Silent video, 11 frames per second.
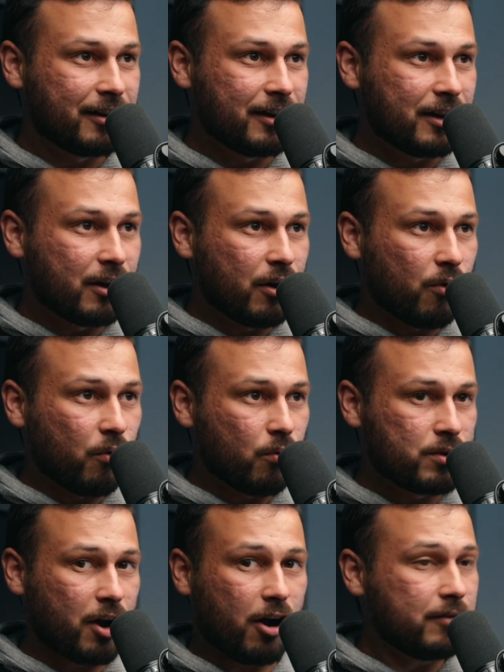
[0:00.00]
Yeah.
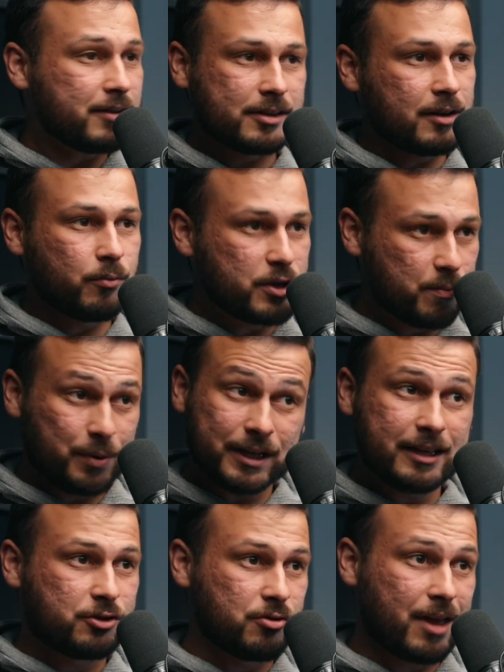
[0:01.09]
When all of a sudden, when you put
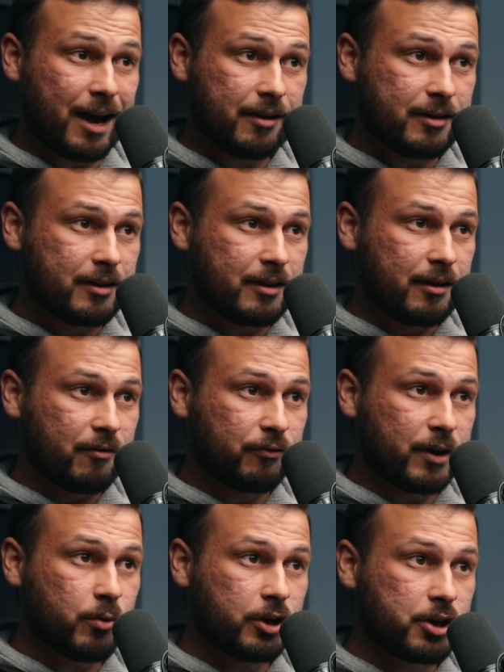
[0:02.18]
it into that
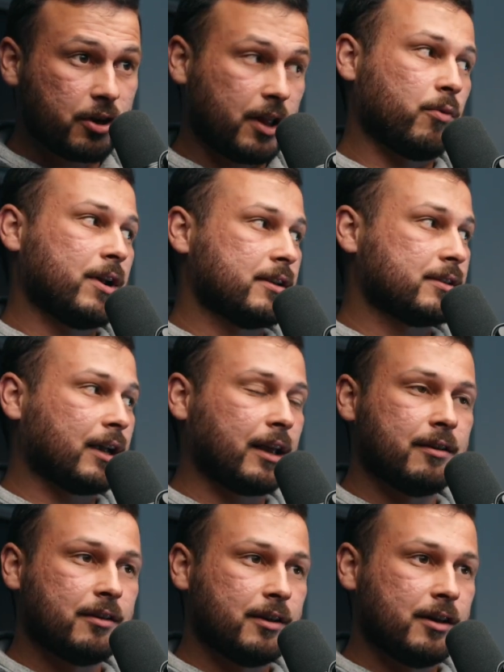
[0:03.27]
framework, you're like, wait a
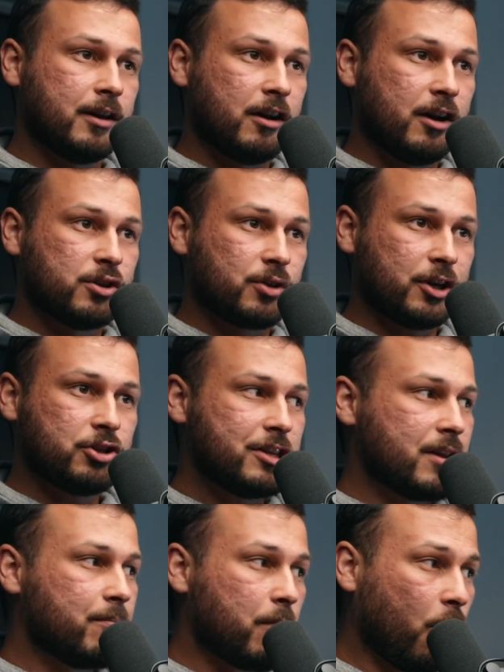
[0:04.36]
second. So actually,
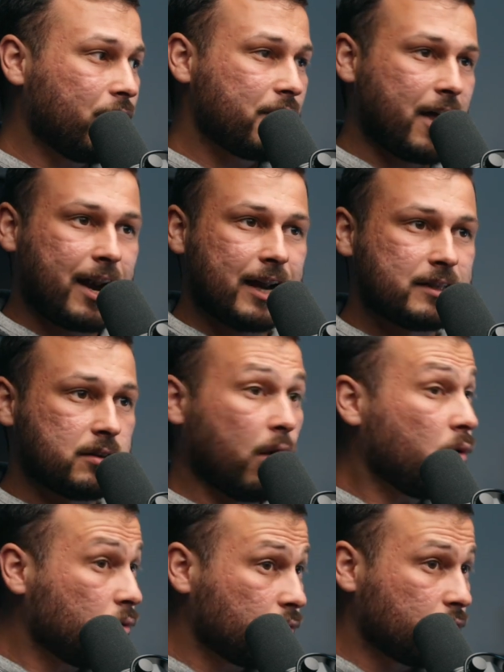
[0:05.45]
the more that I
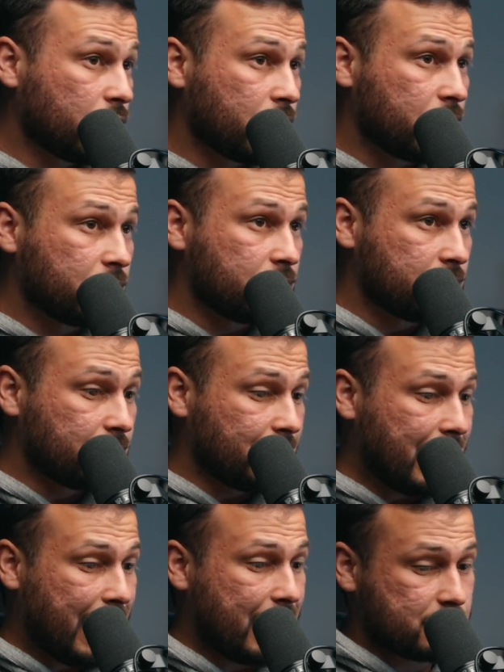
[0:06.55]
don't
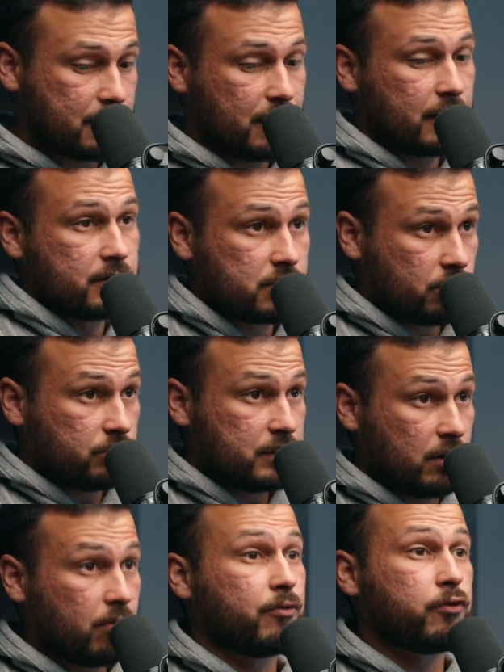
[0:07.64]
ask a
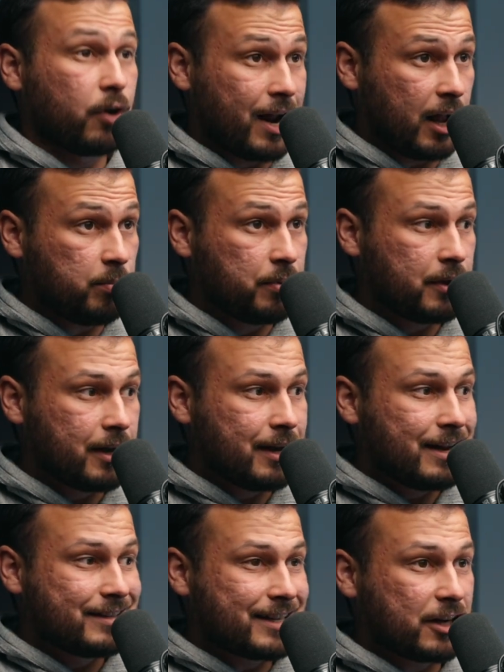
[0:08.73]
consultant or for help,
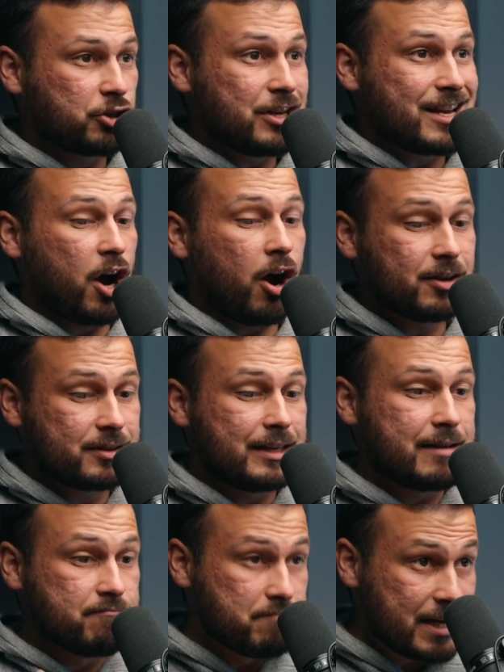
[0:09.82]
it's actually
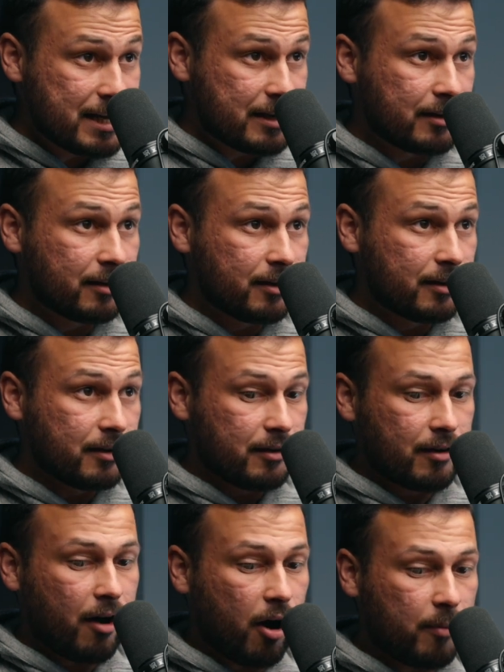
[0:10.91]
costing me
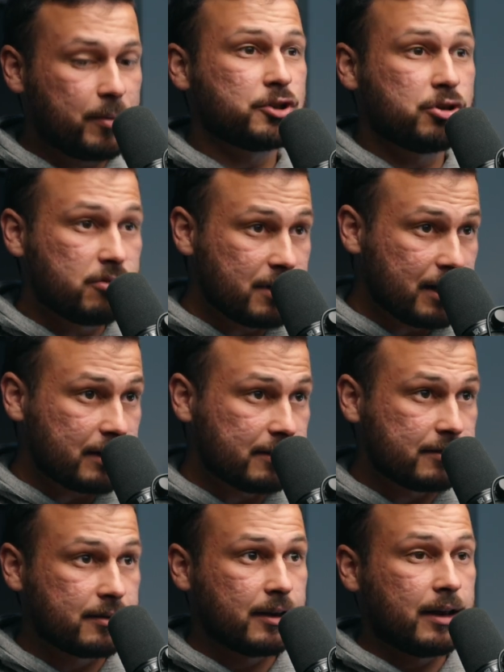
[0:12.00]

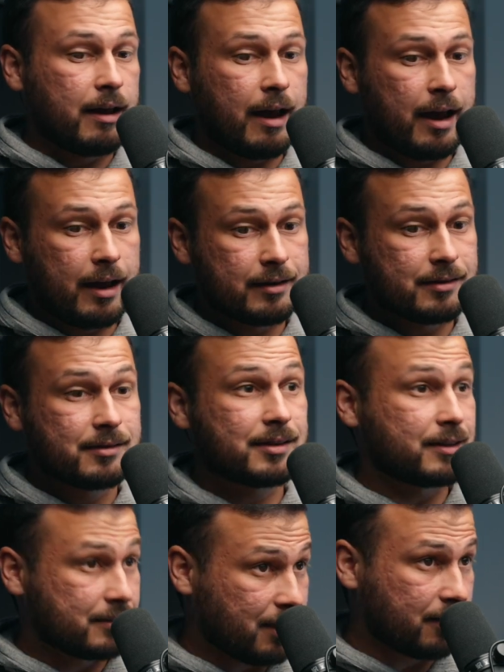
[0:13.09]
opportunities and
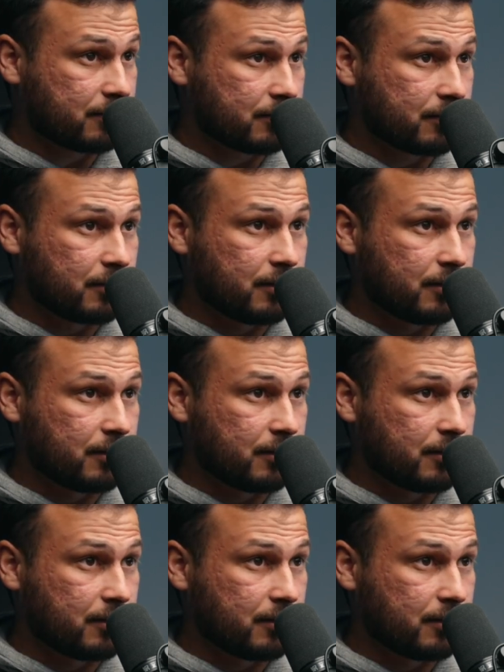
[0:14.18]
success.